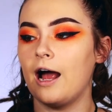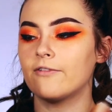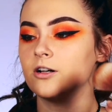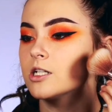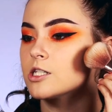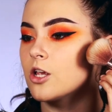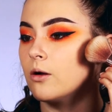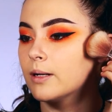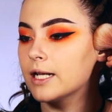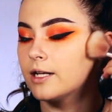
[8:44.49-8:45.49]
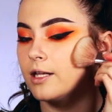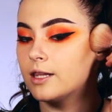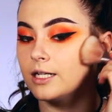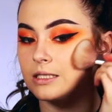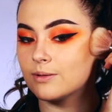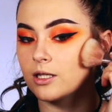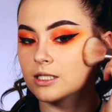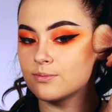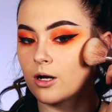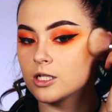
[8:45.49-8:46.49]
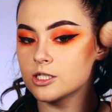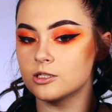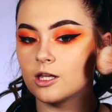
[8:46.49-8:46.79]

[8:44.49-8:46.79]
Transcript: I've heard so many good things about this bronzer